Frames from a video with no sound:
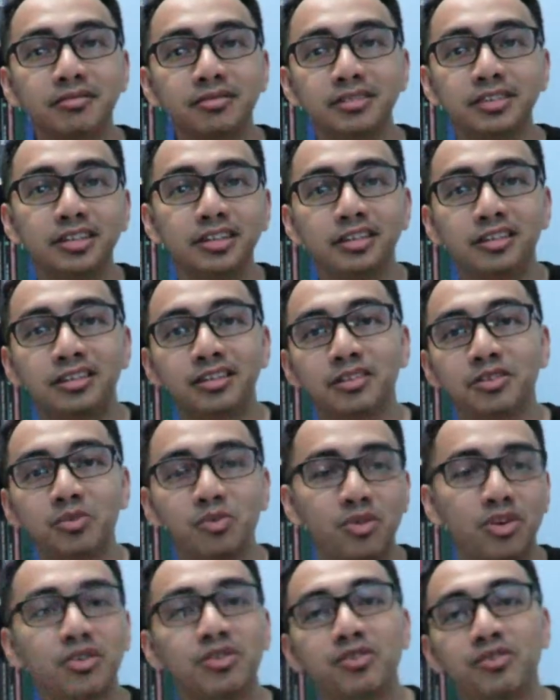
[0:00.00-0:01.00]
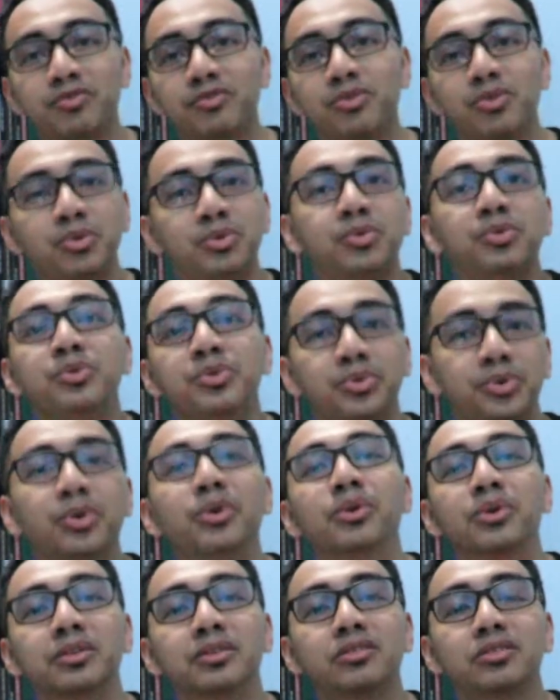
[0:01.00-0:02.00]
Just one of two
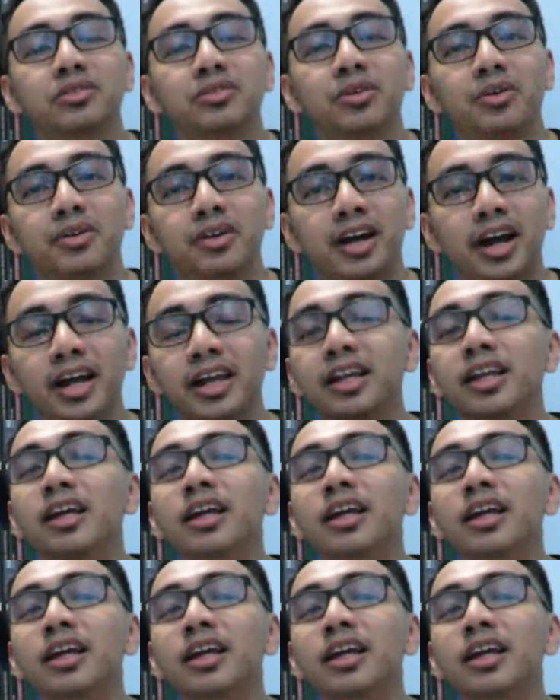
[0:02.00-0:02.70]
roles, alright?